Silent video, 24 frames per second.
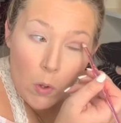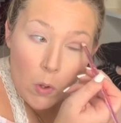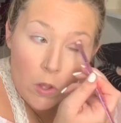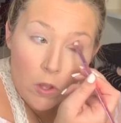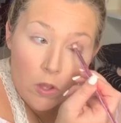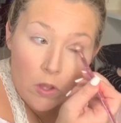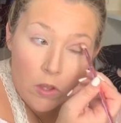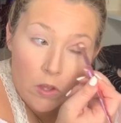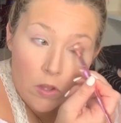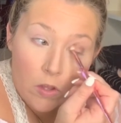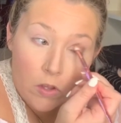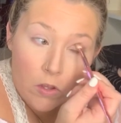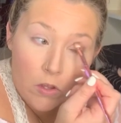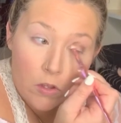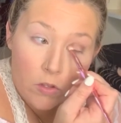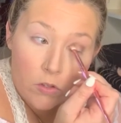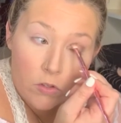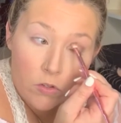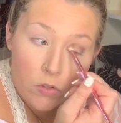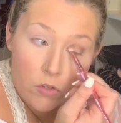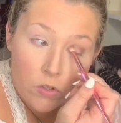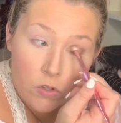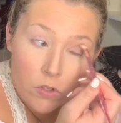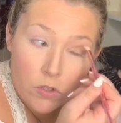
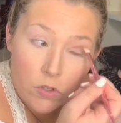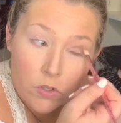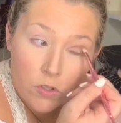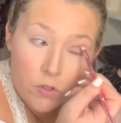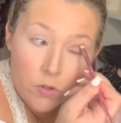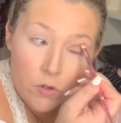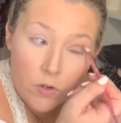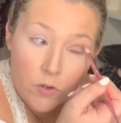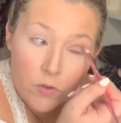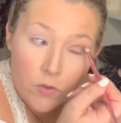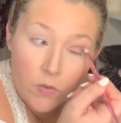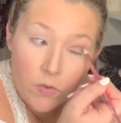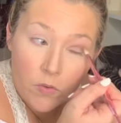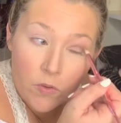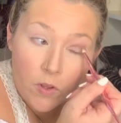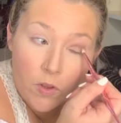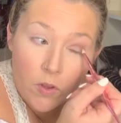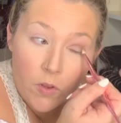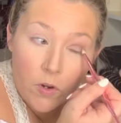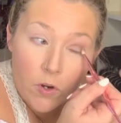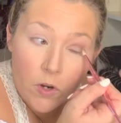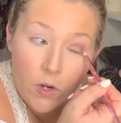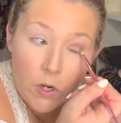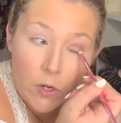and just sort of
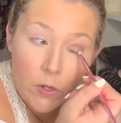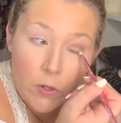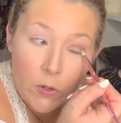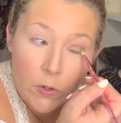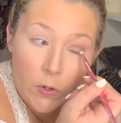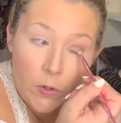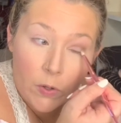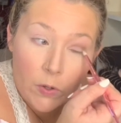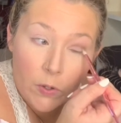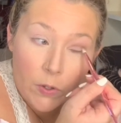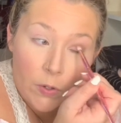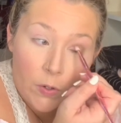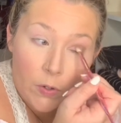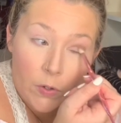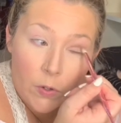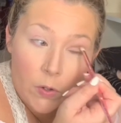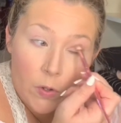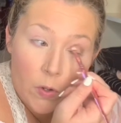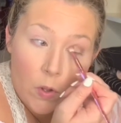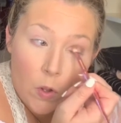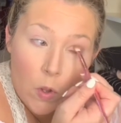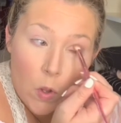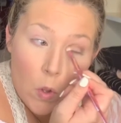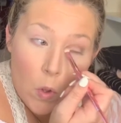feather it out a
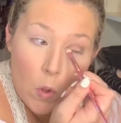little.